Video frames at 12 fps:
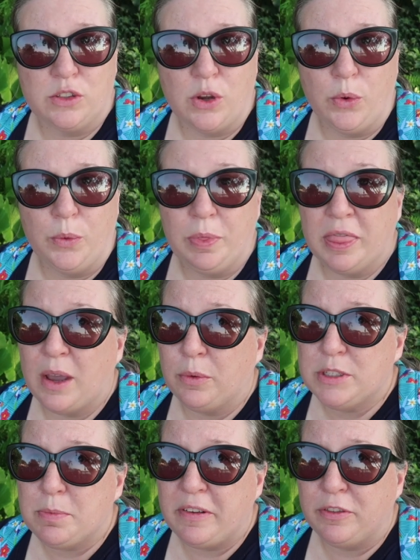So
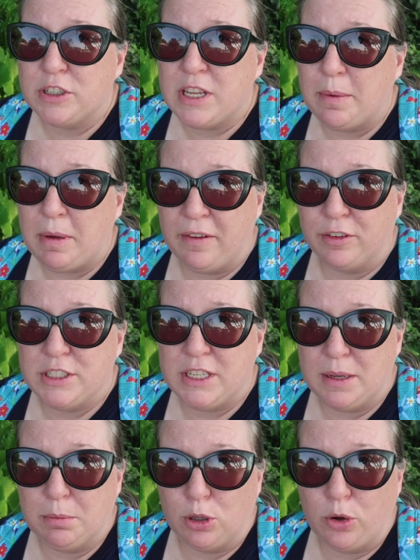that was my first time ever
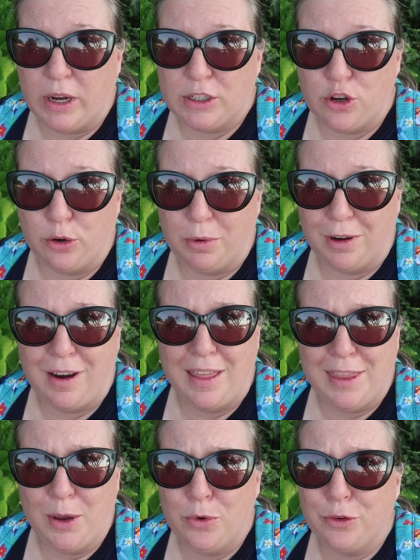seeing Blue October.
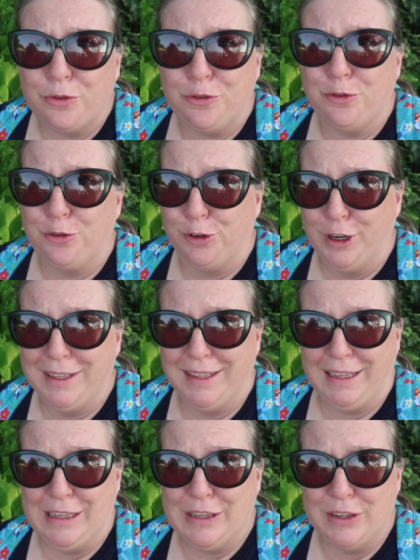They were
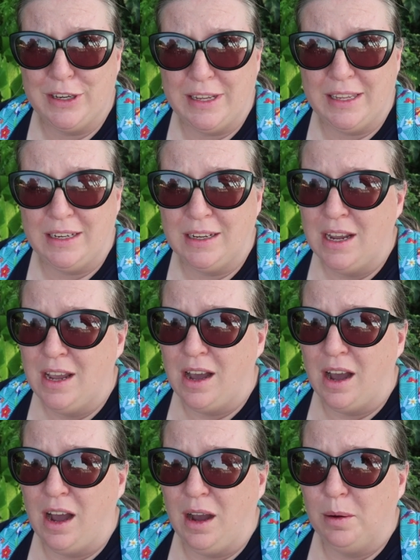really good.
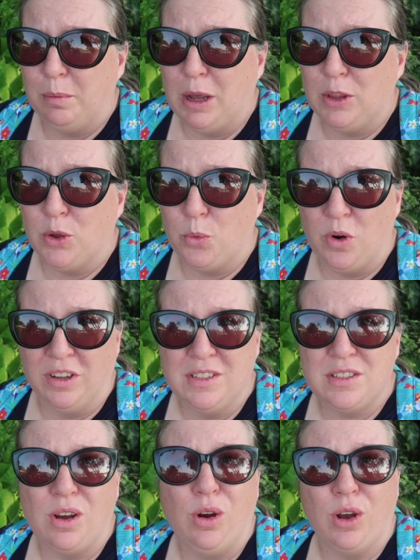The
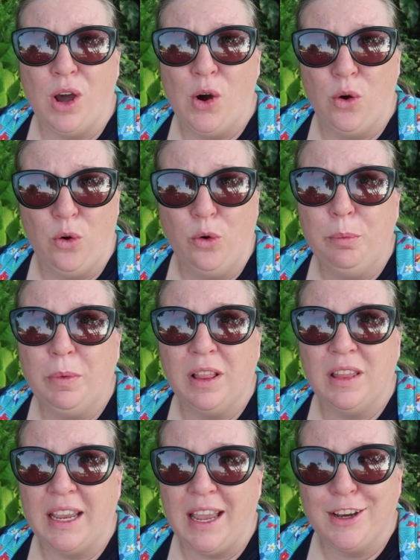one song, Home,
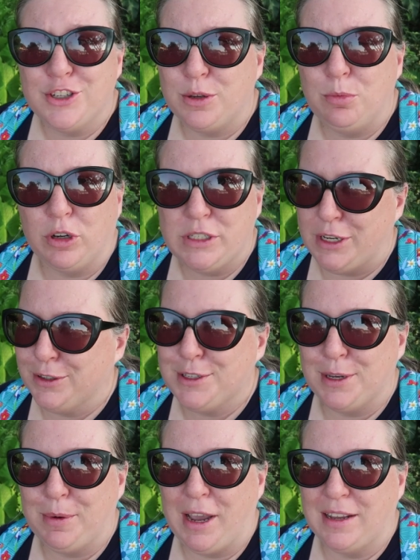like actually brought
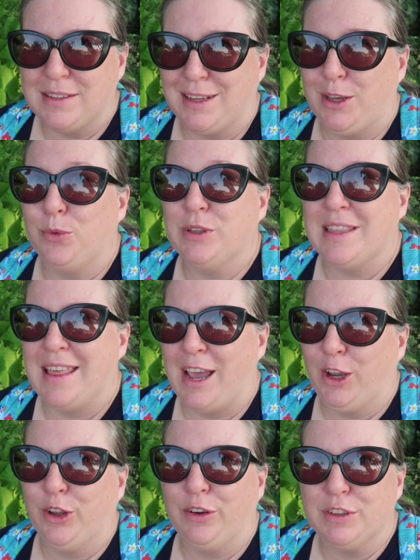tears into my eyes. Like it was
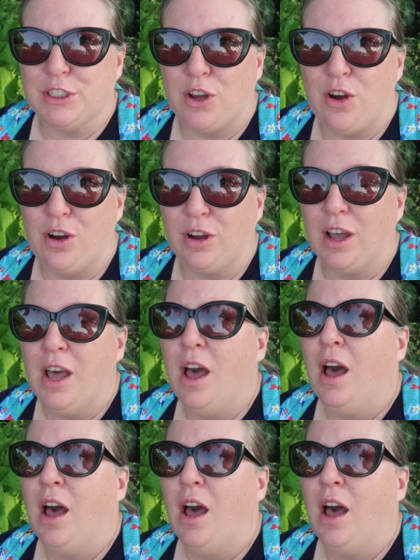that good of a song.